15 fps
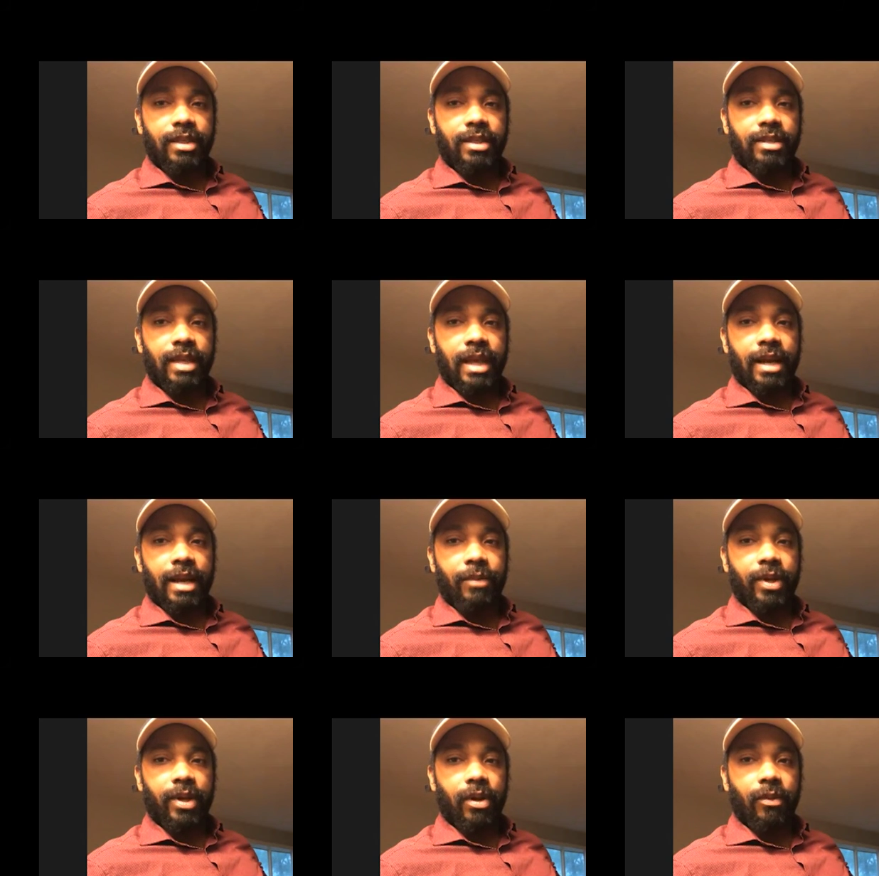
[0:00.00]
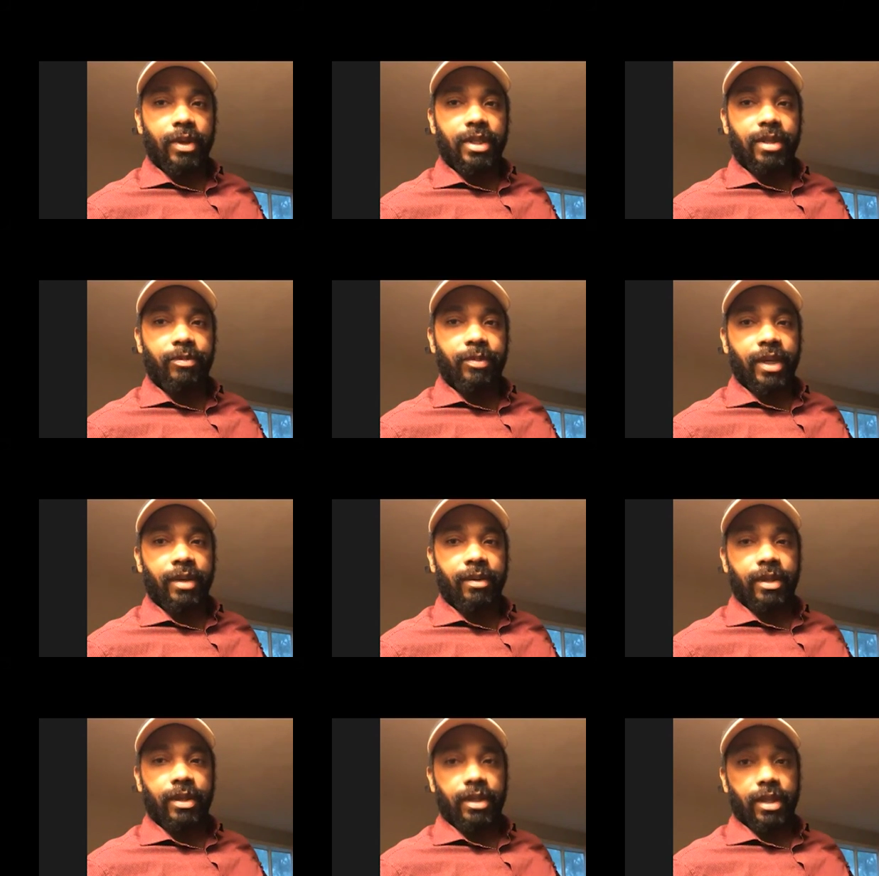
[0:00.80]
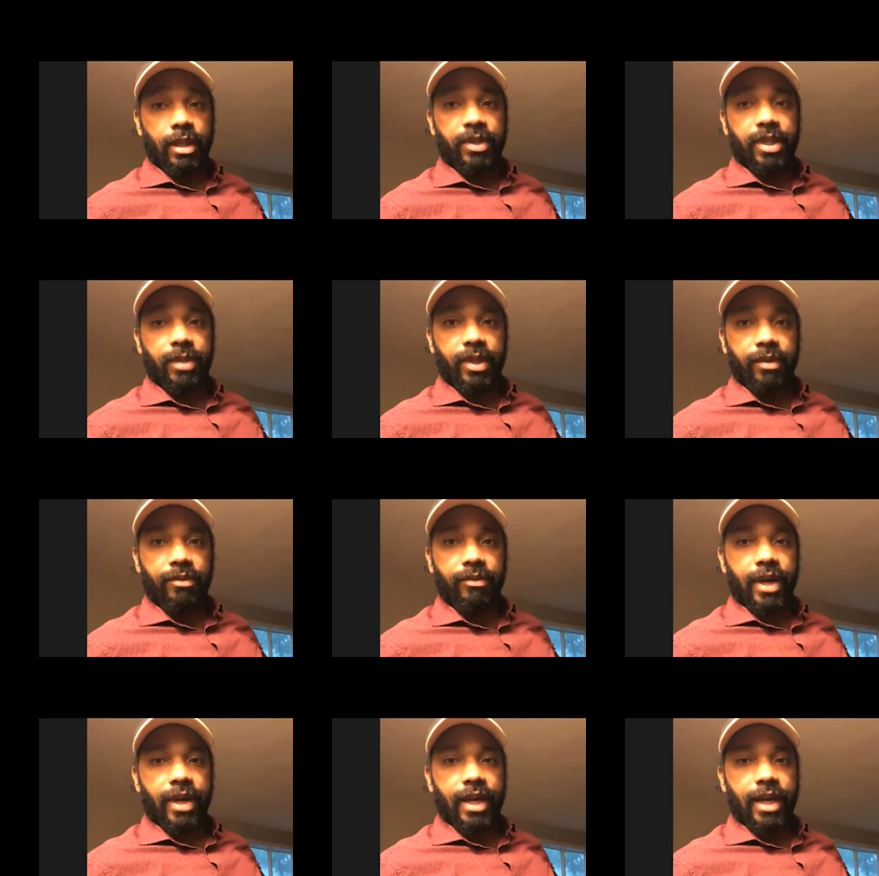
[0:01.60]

Just saying that we don't want them to be